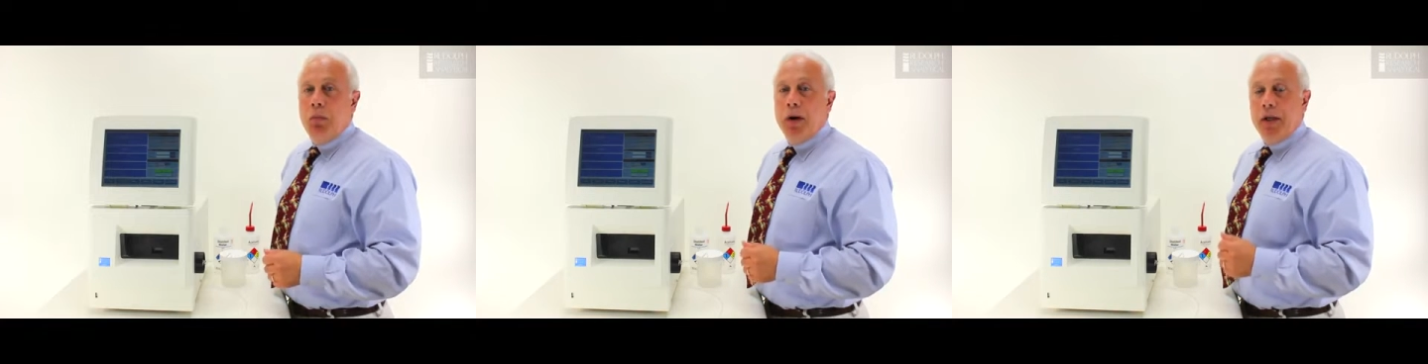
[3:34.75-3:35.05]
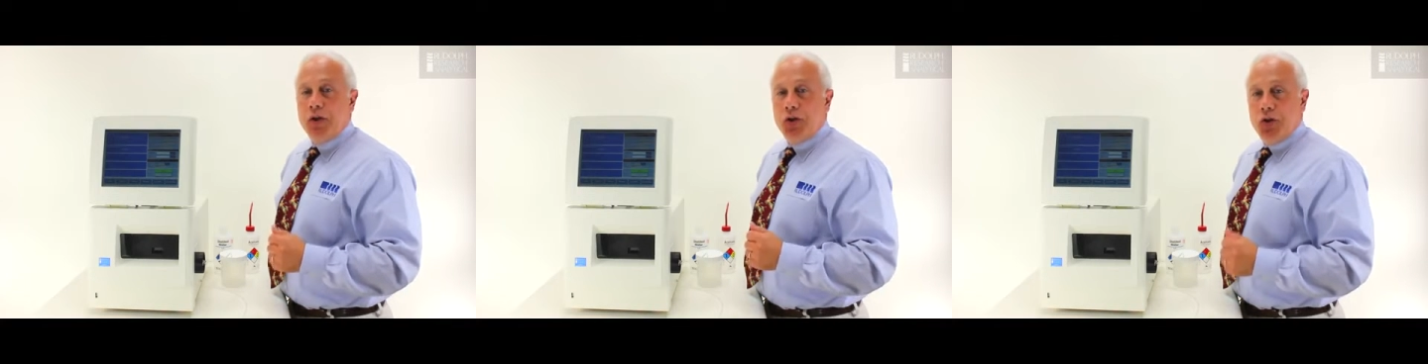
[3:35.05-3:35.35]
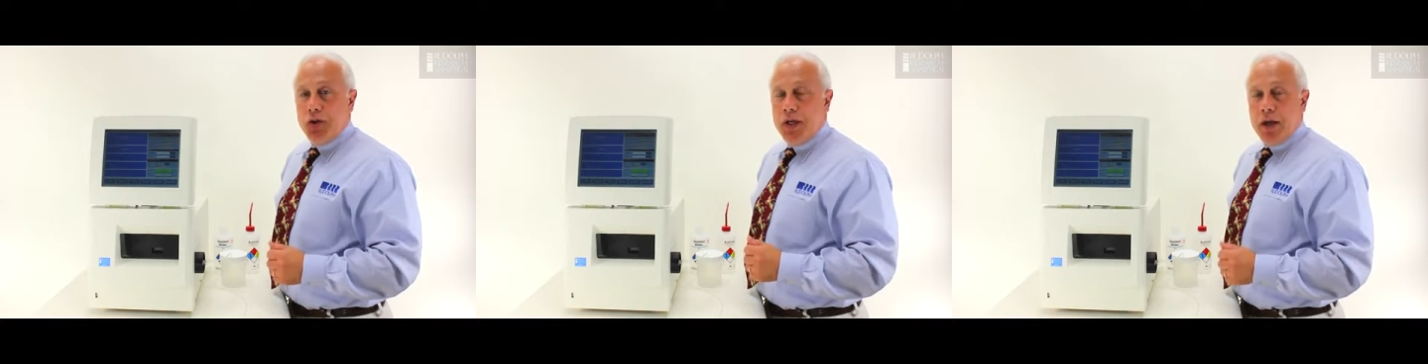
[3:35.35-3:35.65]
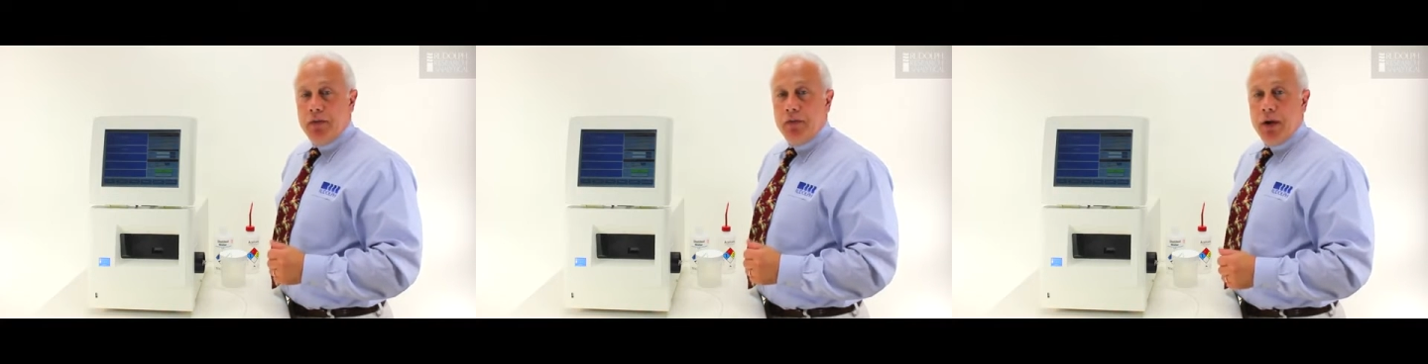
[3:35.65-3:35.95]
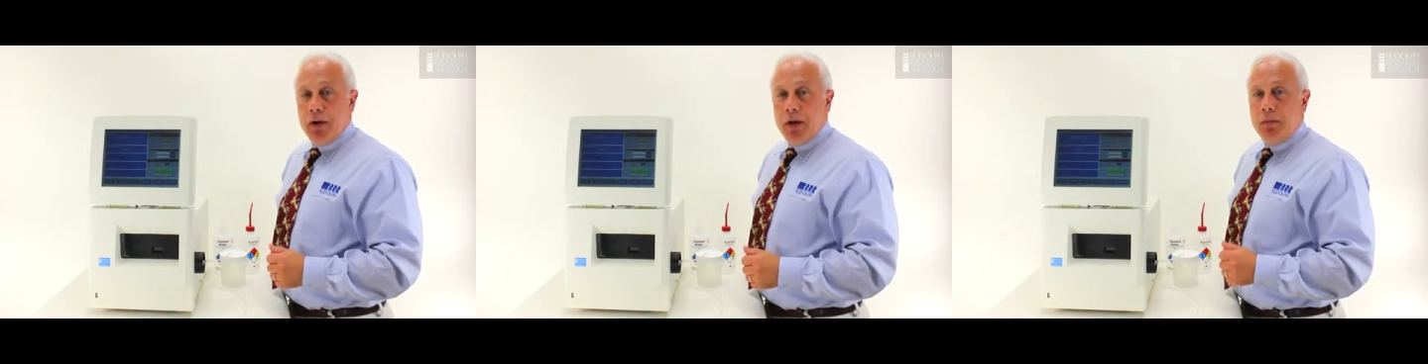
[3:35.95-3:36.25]
but it should not
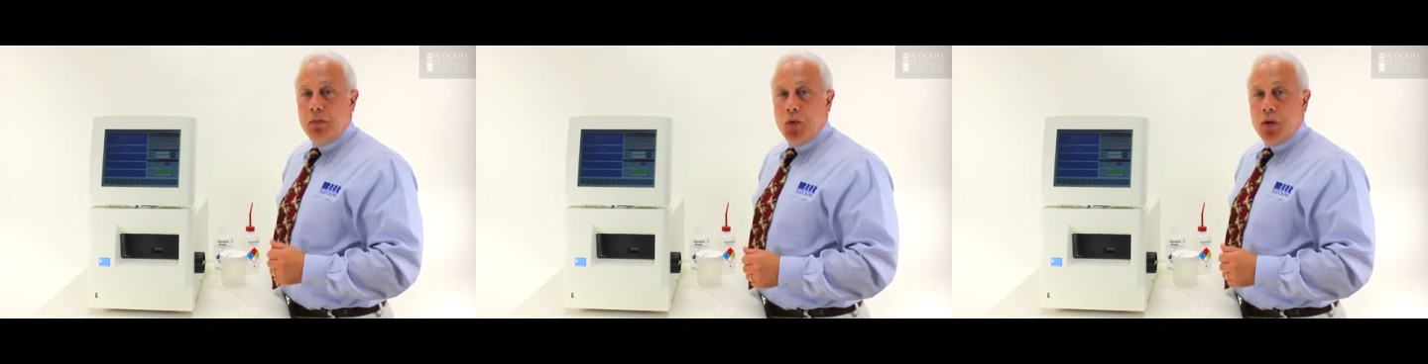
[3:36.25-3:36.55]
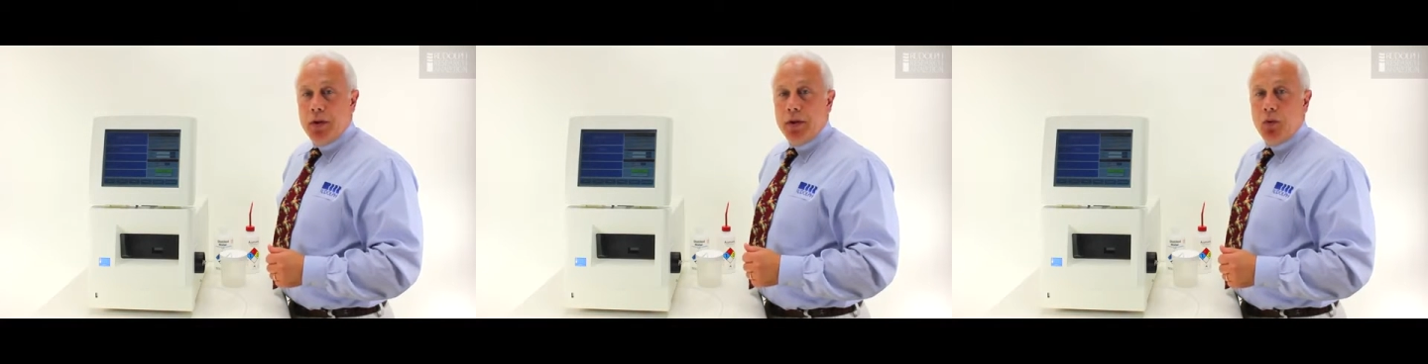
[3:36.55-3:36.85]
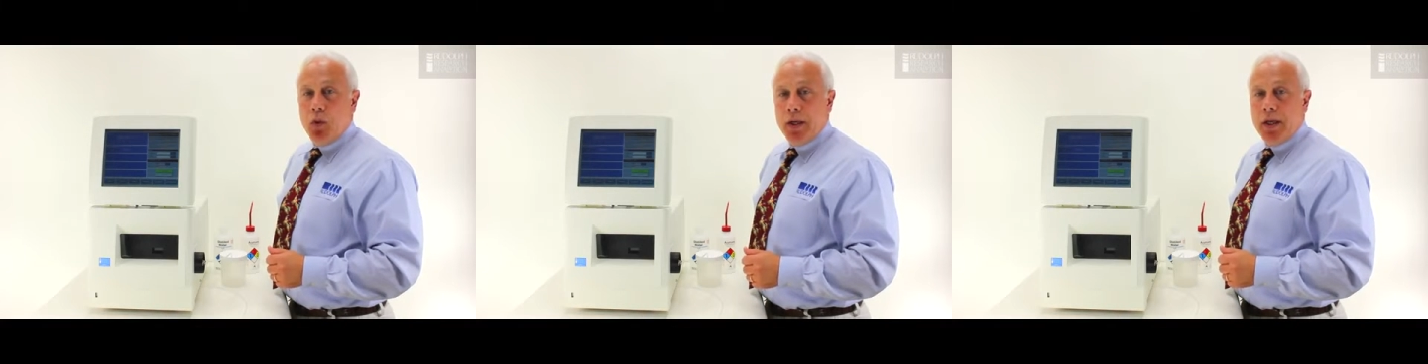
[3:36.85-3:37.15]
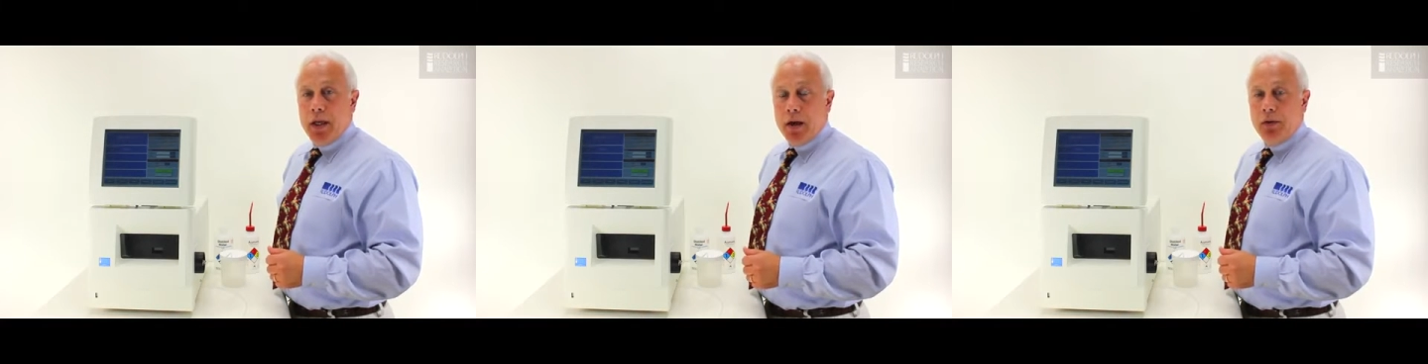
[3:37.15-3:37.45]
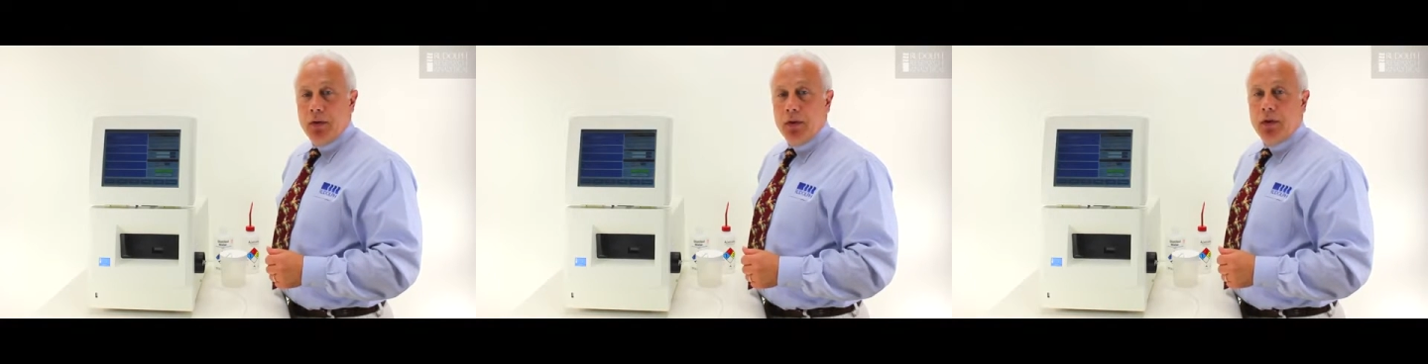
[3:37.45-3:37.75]
vary more than 1
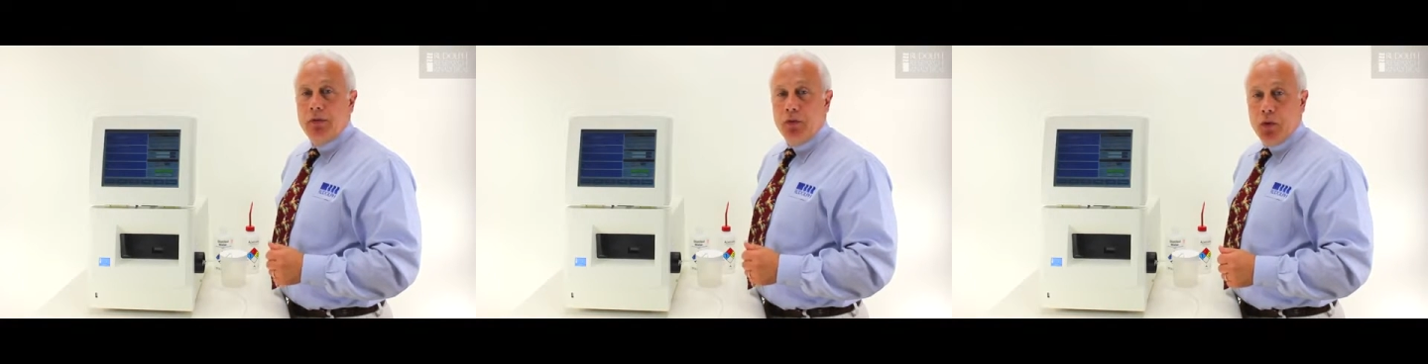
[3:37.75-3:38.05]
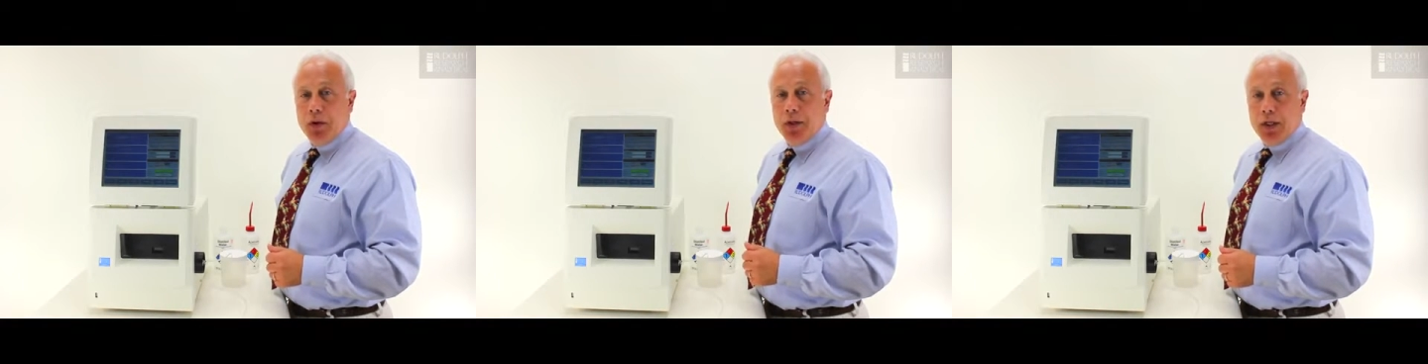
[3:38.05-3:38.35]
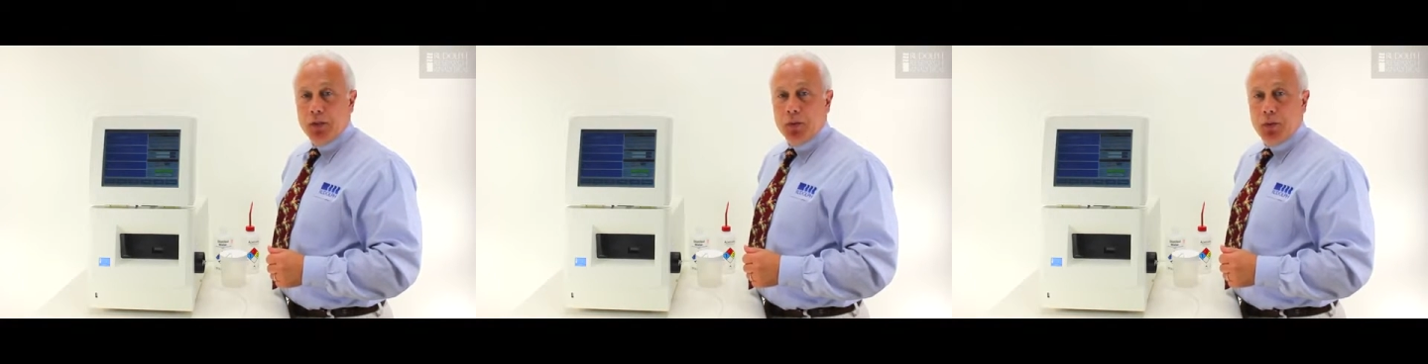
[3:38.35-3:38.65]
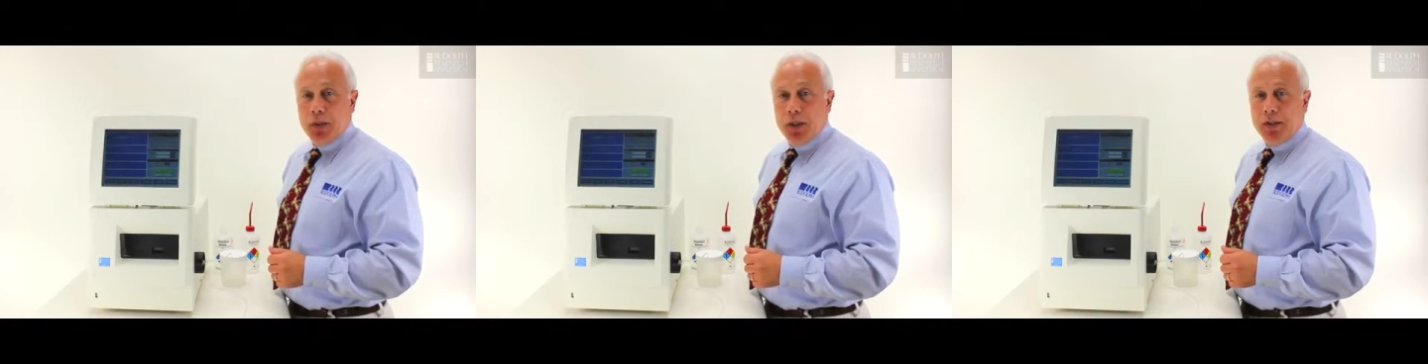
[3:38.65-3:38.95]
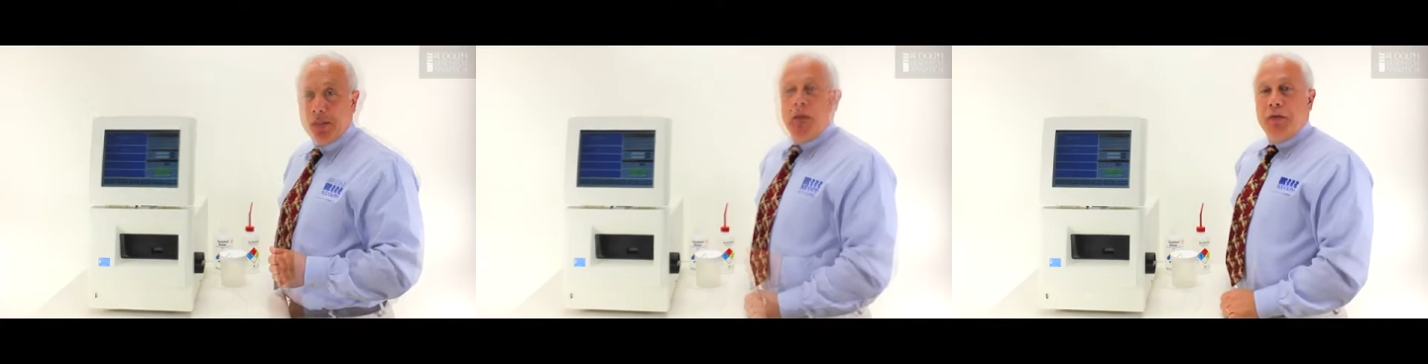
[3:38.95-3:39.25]
count in the fourth decimal place.